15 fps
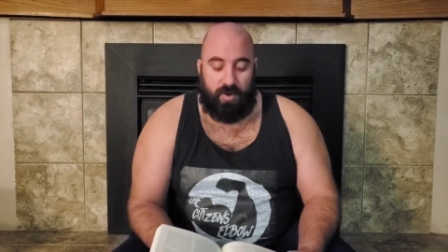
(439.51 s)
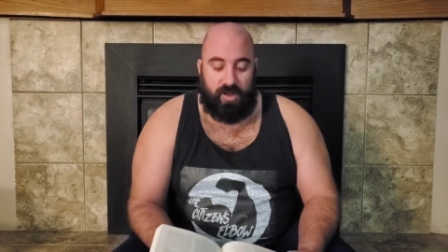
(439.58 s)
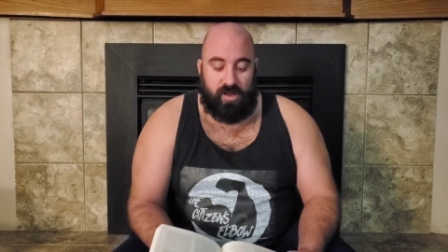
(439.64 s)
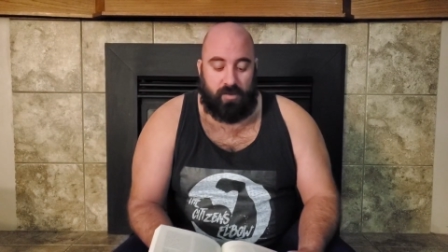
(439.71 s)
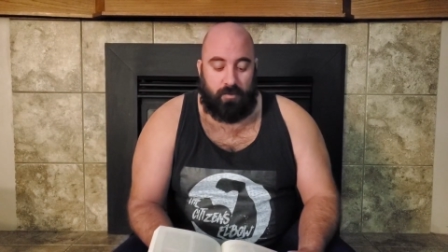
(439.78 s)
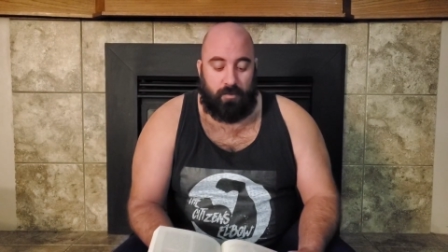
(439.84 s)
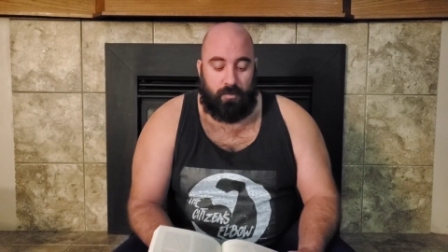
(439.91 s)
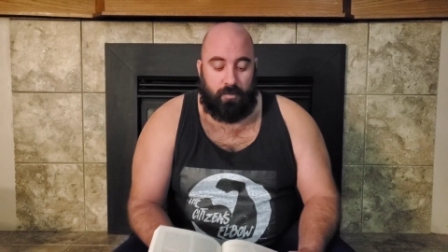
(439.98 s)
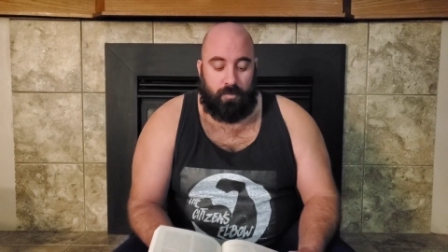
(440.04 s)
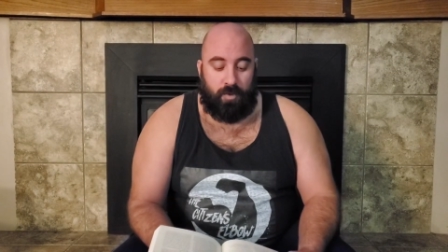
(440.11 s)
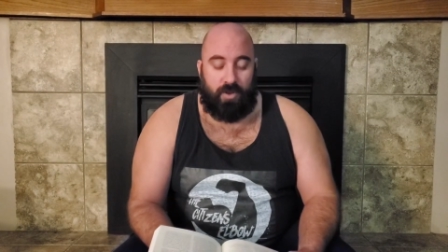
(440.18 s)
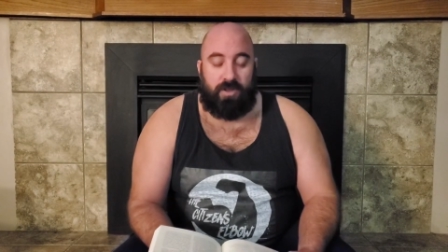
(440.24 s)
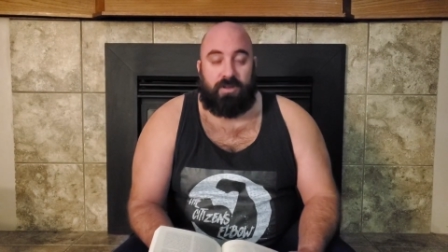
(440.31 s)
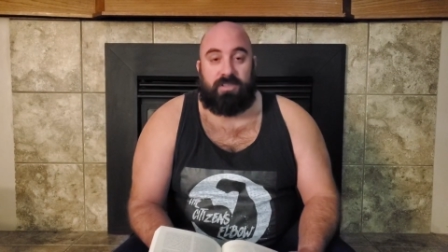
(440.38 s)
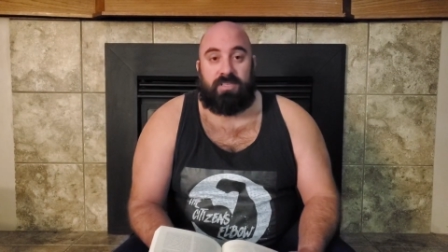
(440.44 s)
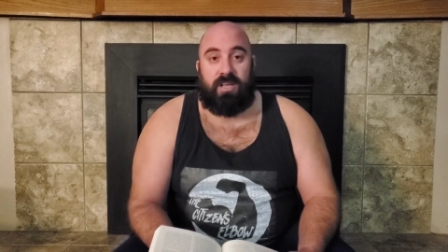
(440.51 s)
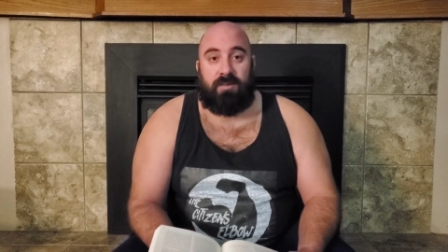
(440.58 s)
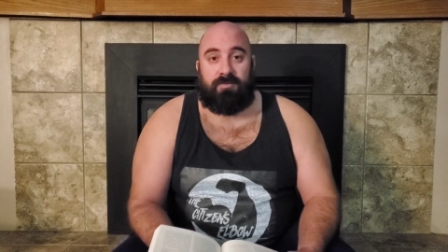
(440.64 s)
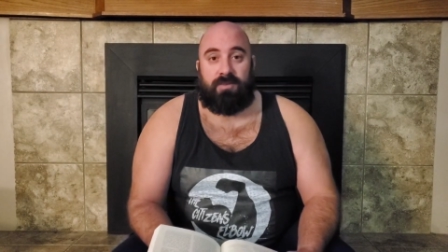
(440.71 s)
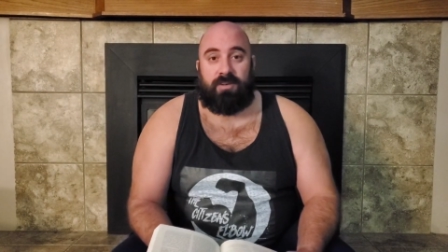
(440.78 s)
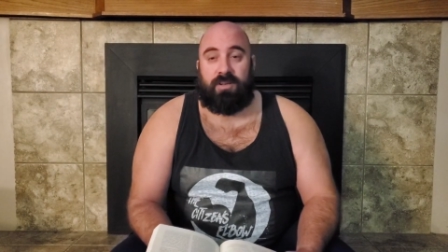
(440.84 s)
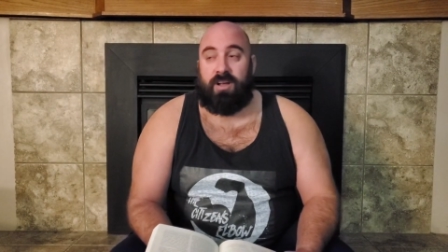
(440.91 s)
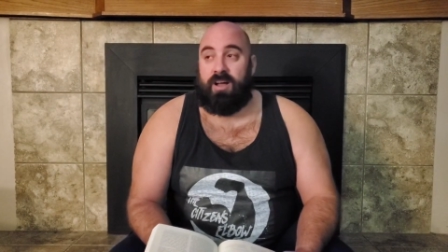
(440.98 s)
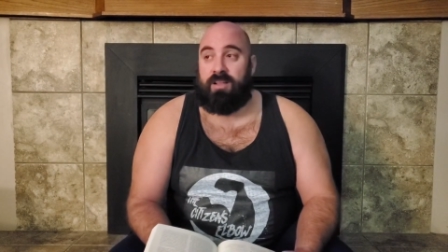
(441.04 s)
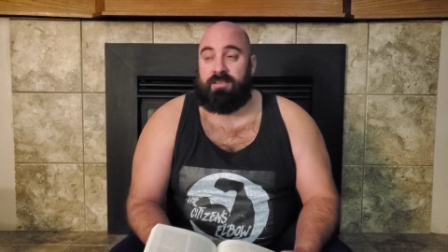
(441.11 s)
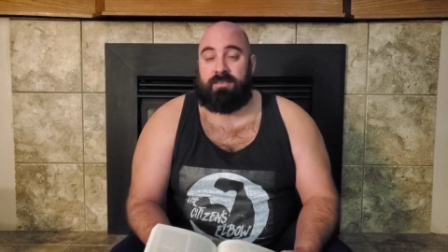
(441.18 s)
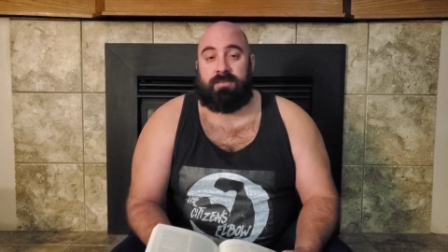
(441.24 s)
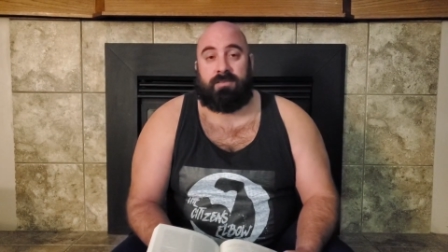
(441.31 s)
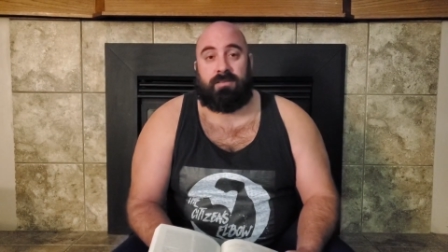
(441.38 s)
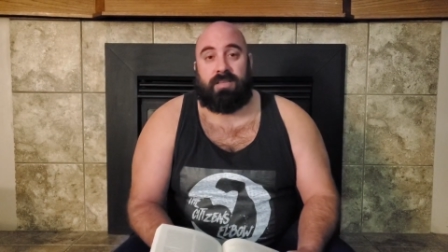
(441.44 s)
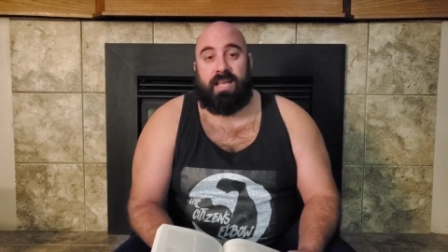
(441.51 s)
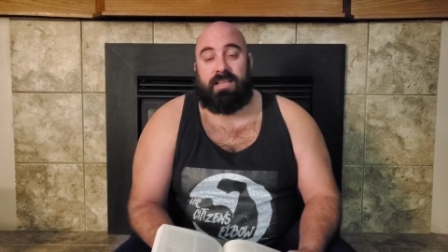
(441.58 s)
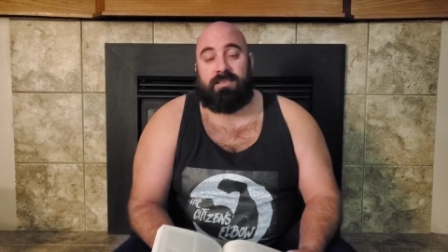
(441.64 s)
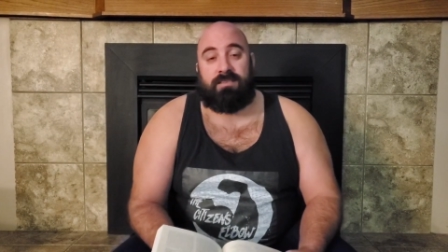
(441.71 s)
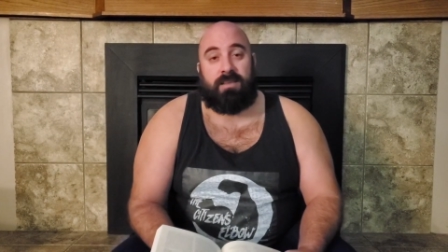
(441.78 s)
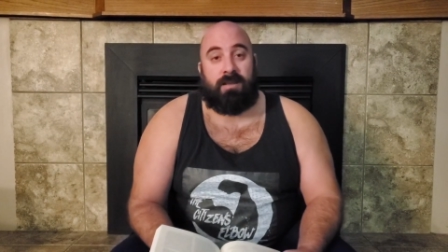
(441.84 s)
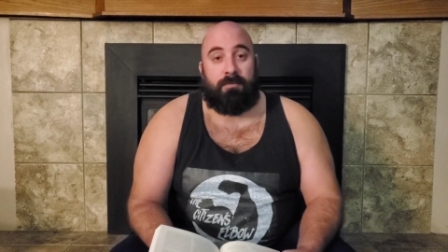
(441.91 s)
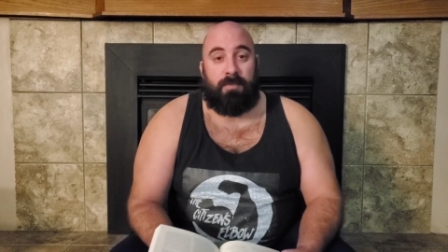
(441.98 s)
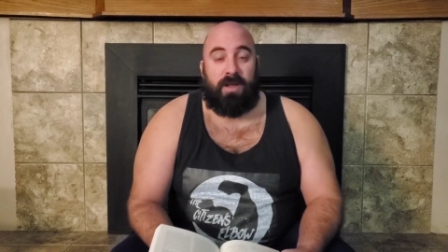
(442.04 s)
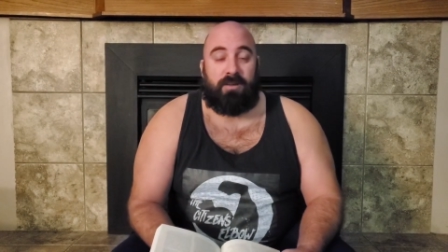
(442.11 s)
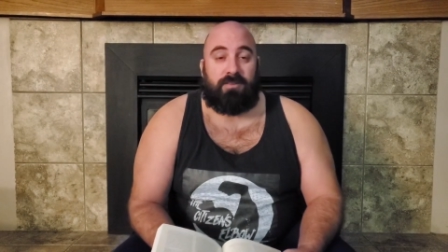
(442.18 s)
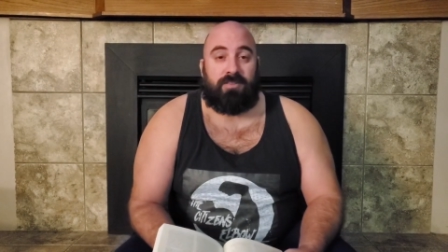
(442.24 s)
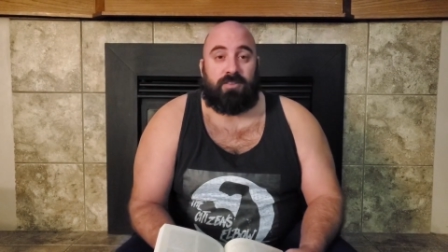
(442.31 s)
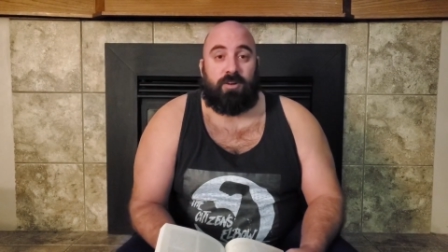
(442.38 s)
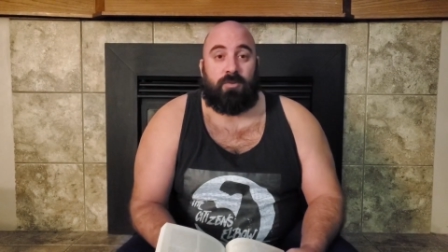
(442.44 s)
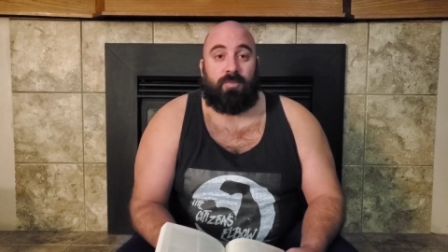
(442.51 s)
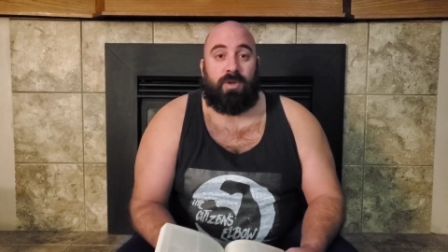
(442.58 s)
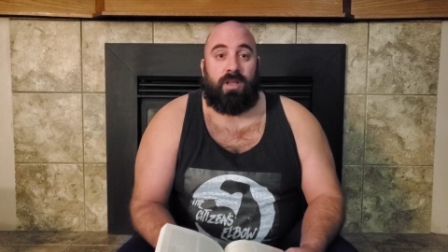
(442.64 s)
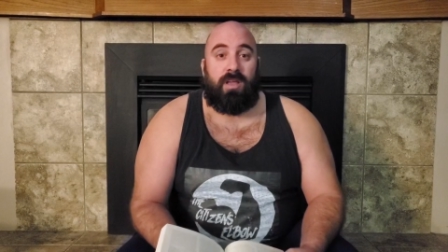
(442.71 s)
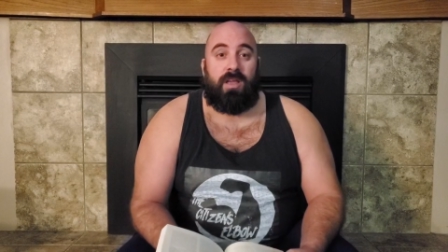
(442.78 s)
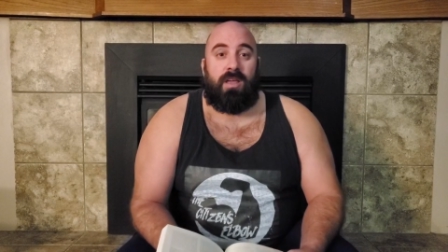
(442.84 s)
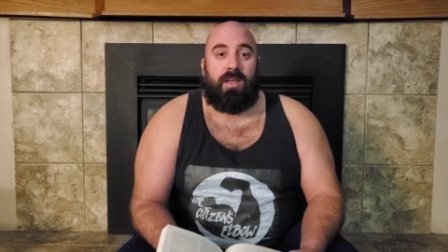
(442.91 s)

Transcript: Being putting yourself under God's lens and microscope